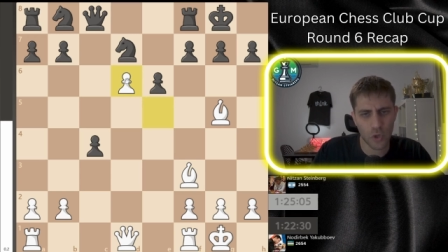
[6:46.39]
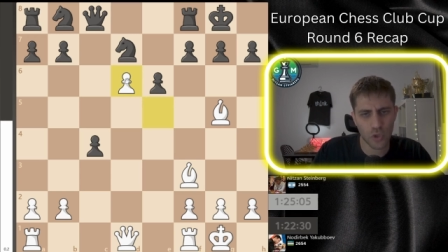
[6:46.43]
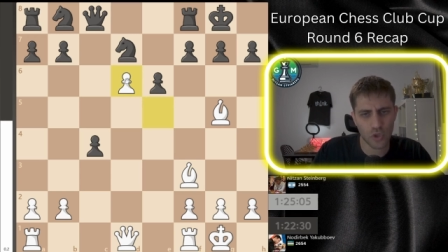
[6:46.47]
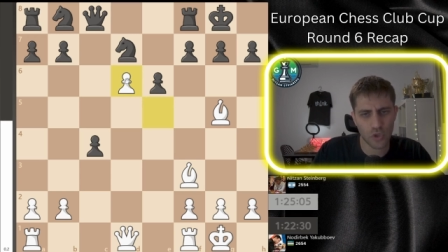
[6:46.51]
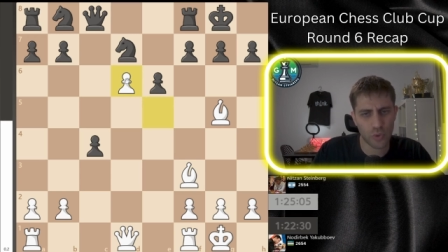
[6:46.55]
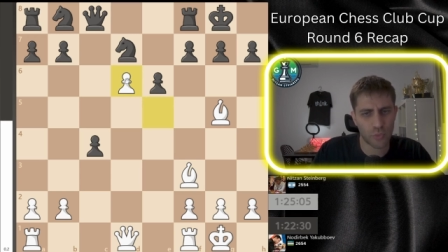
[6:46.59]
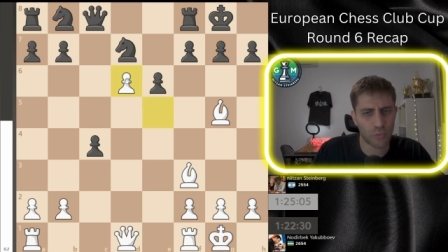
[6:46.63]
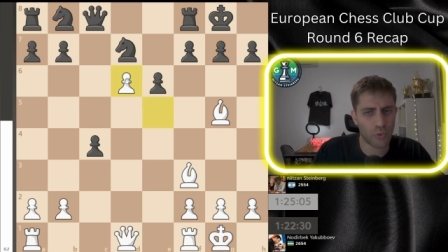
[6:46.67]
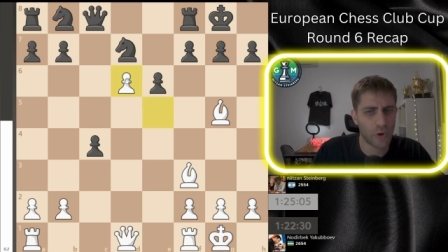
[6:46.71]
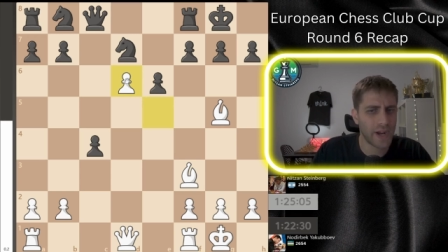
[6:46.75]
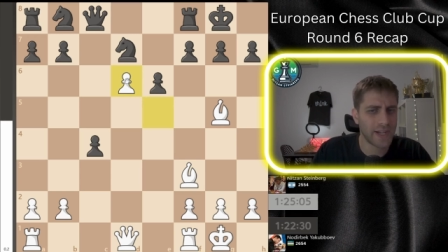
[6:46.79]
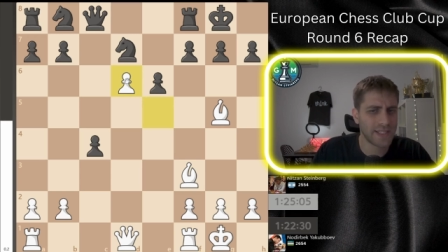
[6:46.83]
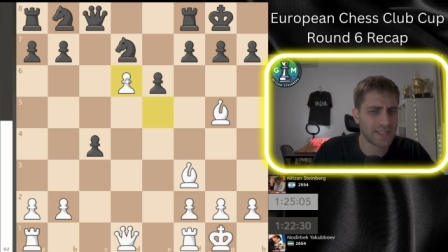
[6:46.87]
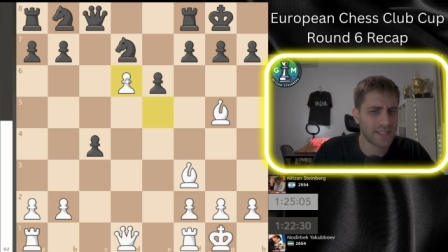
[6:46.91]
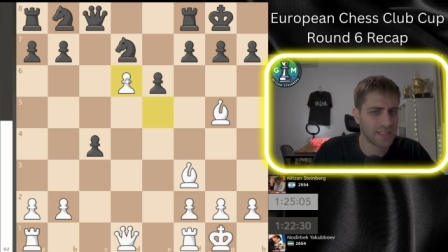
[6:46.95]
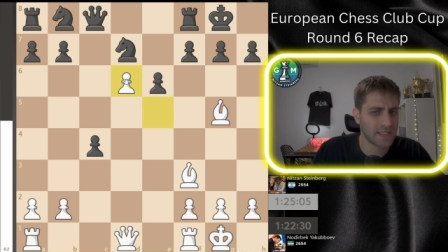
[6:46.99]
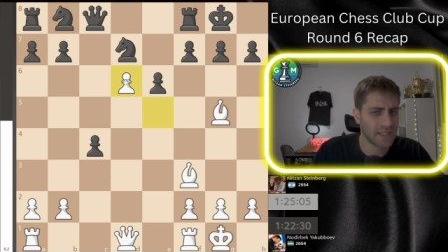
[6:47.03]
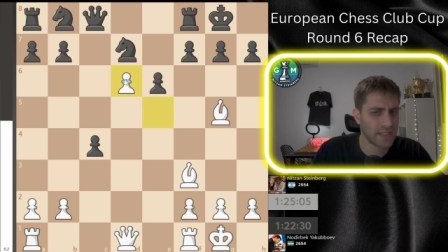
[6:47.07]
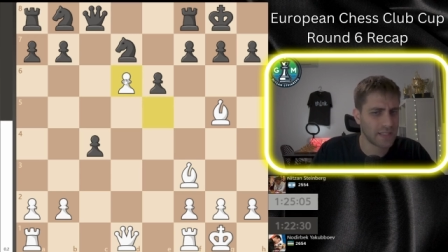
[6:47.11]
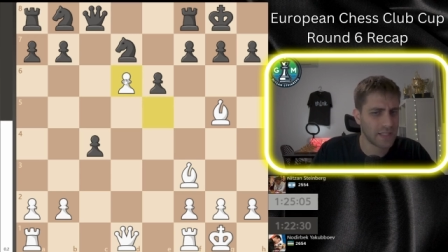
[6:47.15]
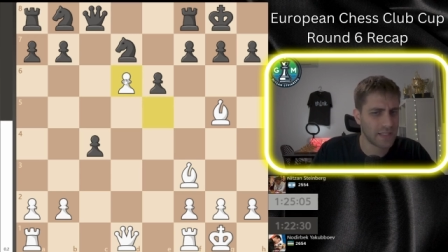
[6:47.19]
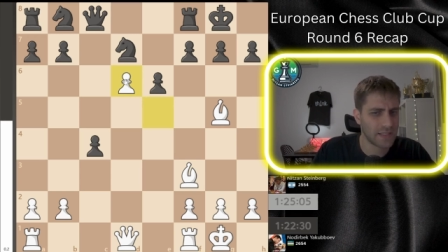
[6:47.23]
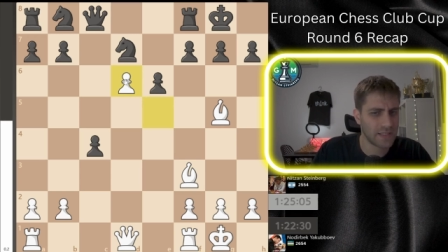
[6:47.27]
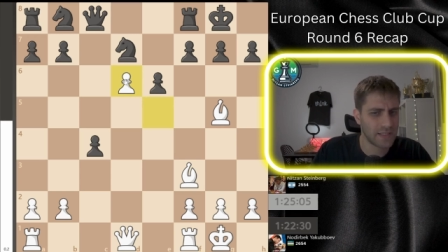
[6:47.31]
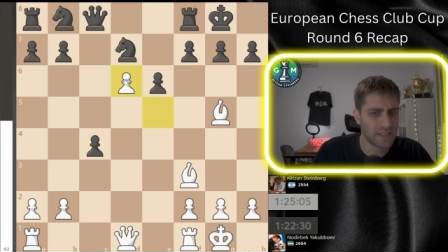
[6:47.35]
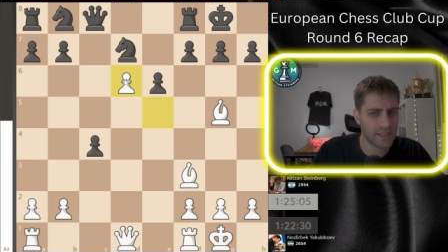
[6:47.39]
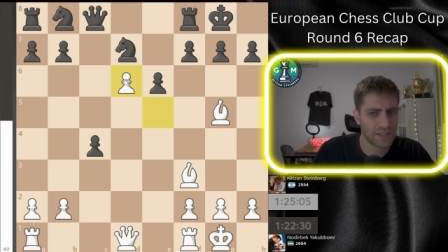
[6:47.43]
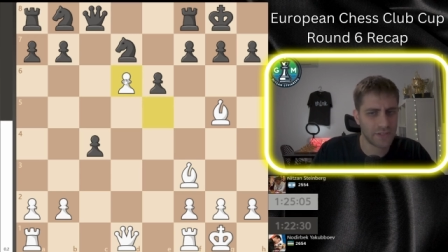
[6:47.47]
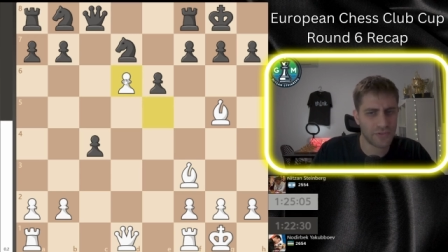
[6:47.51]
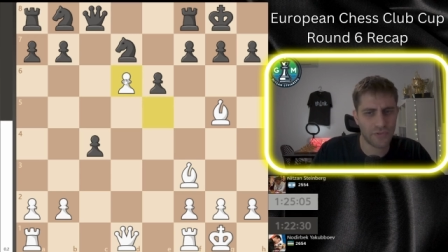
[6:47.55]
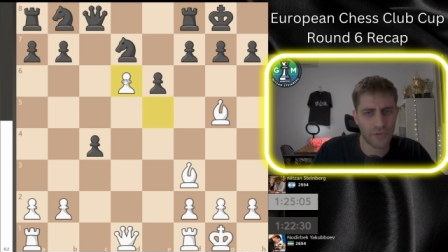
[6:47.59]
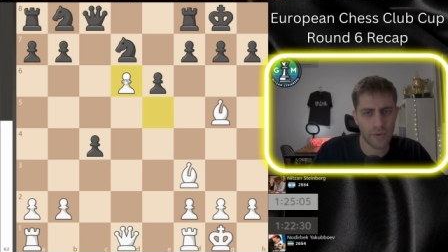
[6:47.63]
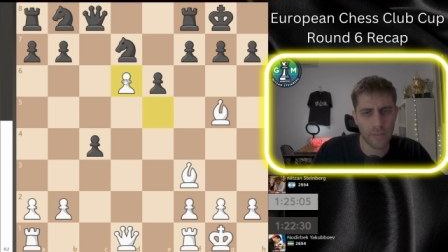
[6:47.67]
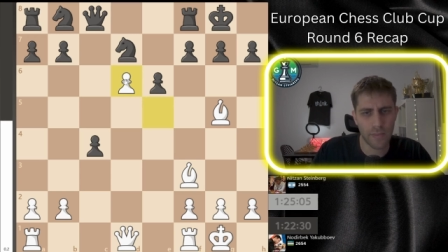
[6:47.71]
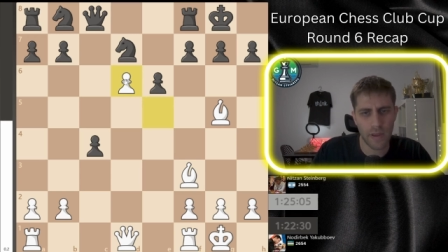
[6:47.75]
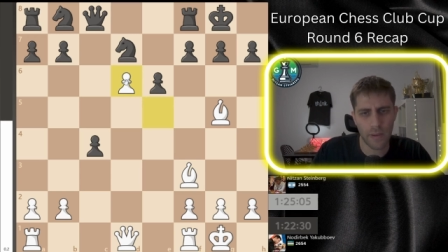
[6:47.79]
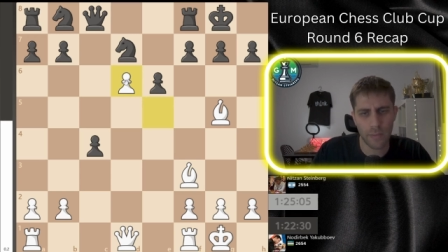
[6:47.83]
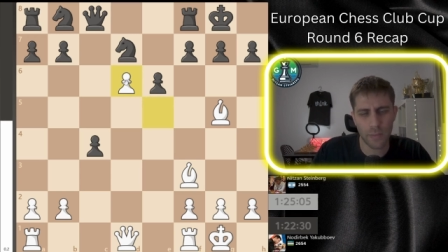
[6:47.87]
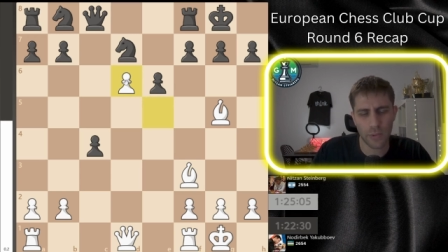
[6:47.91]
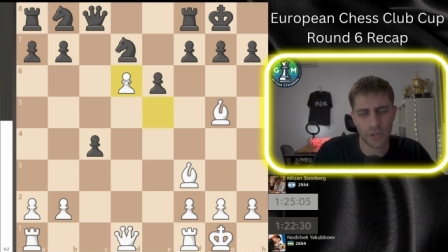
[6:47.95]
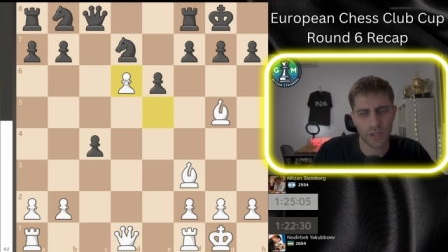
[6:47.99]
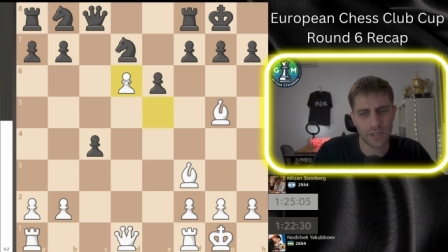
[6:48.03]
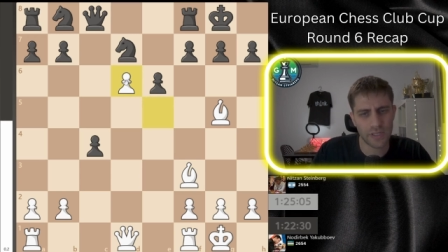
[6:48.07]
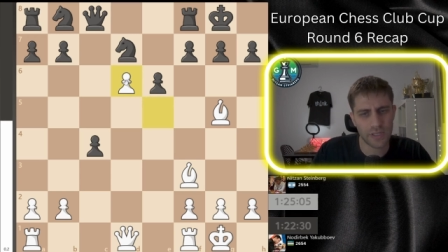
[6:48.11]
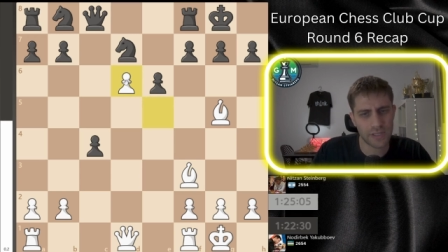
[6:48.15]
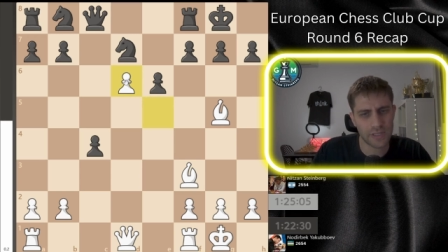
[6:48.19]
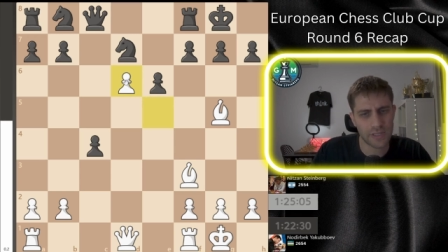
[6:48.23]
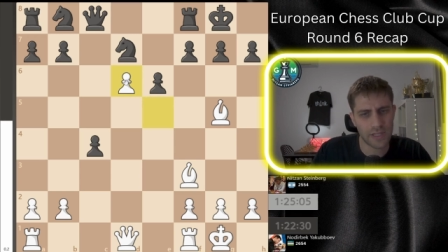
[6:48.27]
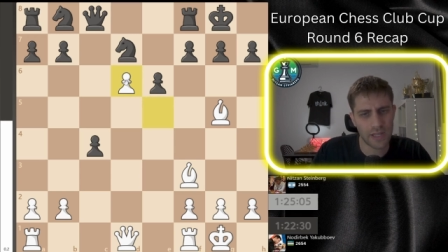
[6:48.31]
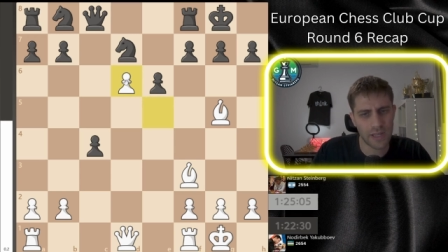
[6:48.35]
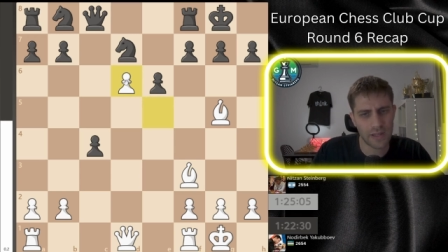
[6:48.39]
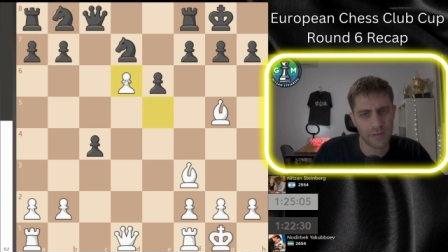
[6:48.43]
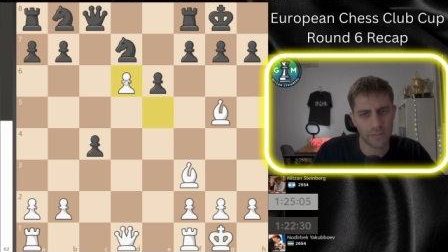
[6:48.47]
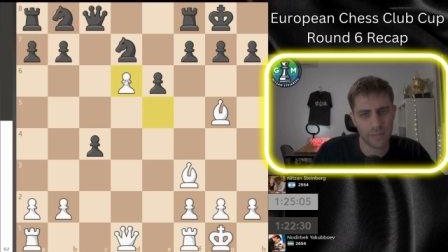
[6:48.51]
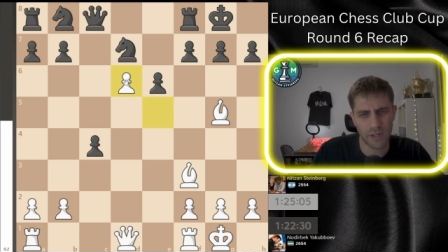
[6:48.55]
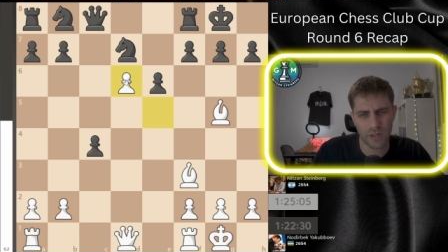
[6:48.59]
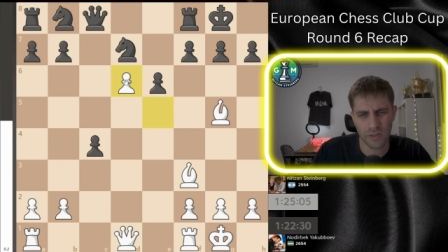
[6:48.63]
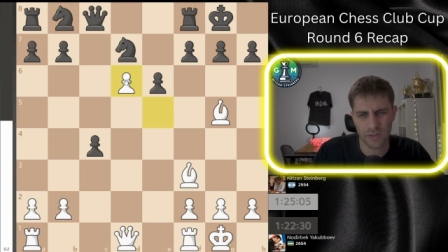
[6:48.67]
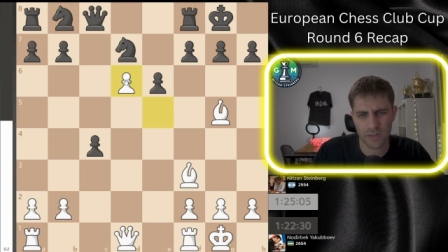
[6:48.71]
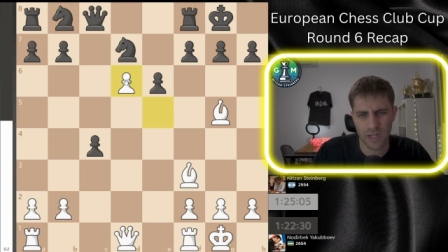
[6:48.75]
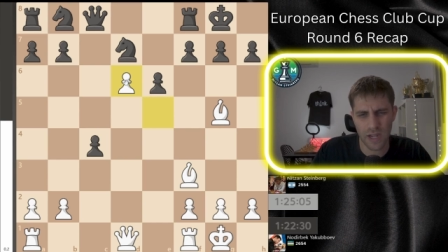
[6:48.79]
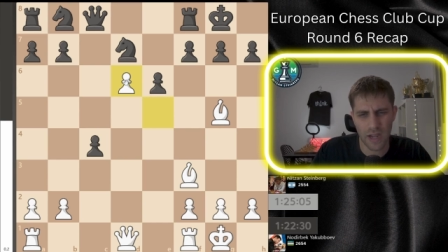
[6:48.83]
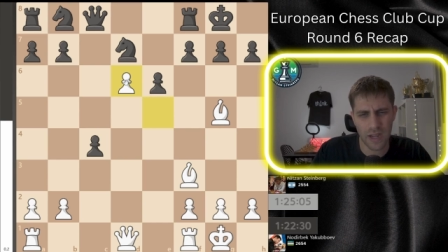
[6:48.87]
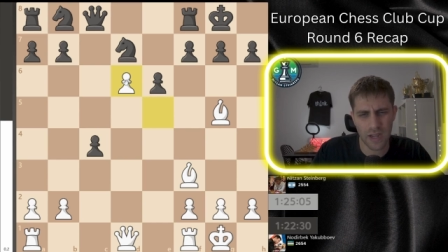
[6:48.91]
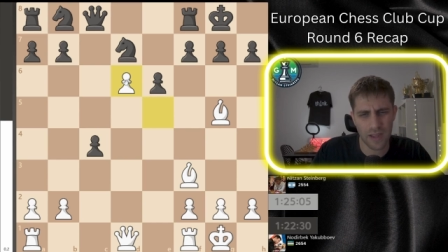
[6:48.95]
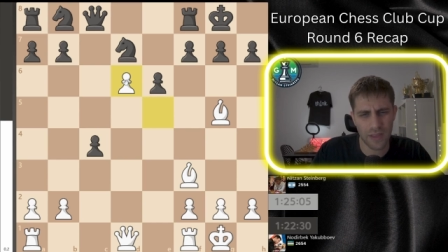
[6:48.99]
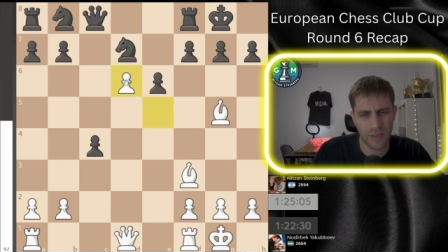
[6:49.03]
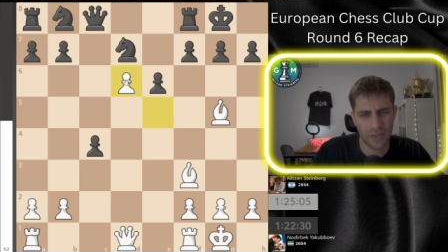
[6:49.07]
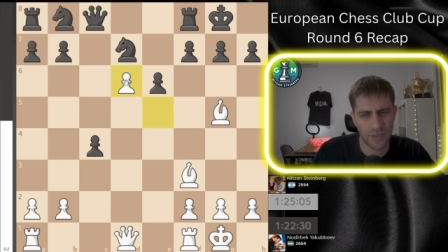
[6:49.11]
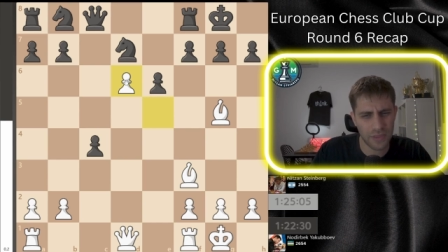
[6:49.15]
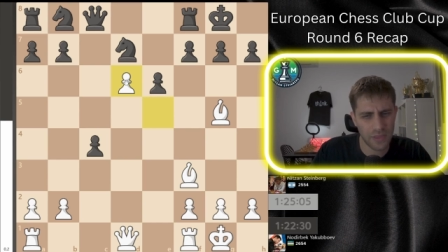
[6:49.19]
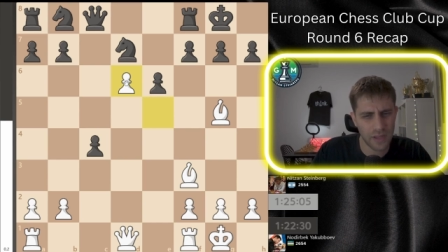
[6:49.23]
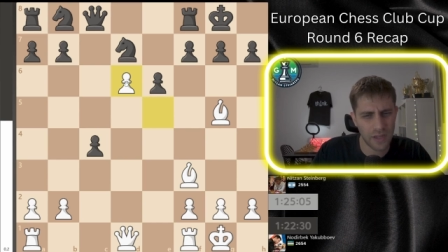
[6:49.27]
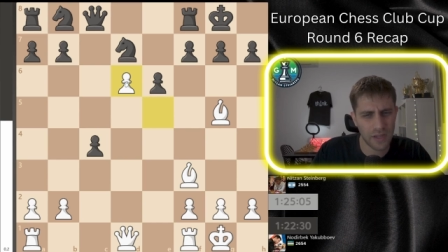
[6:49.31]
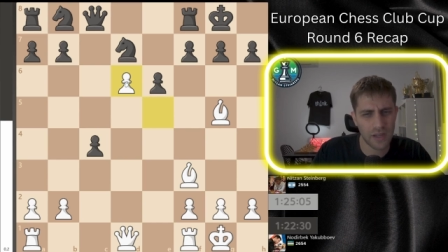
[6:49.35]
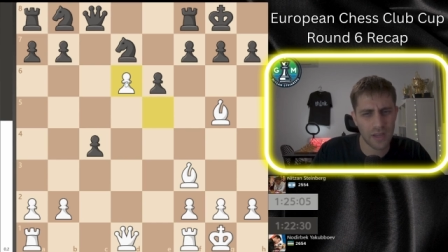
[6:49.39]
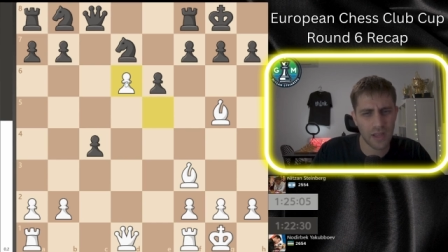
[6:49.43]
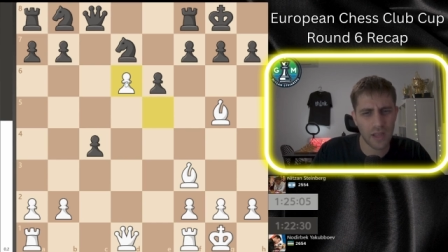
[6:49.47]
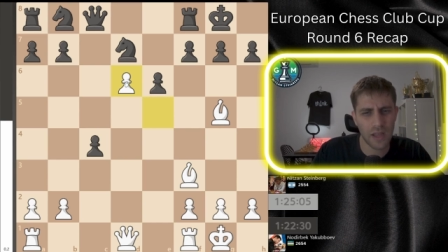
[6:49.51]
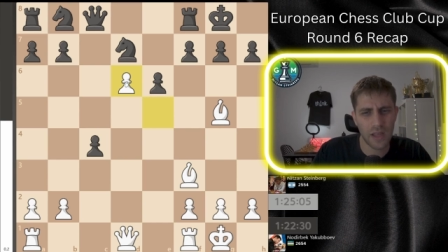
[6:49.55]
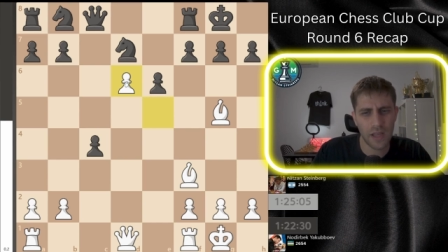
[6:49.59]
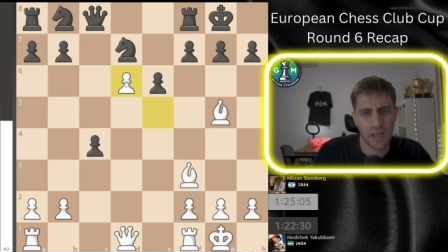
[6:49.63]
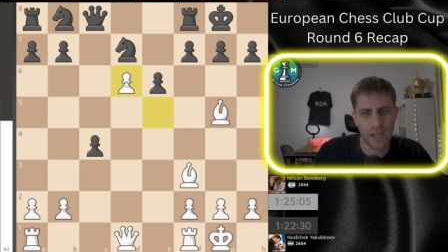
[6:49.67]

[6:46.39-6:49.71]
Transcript: surprising that I didn't remember this line because I think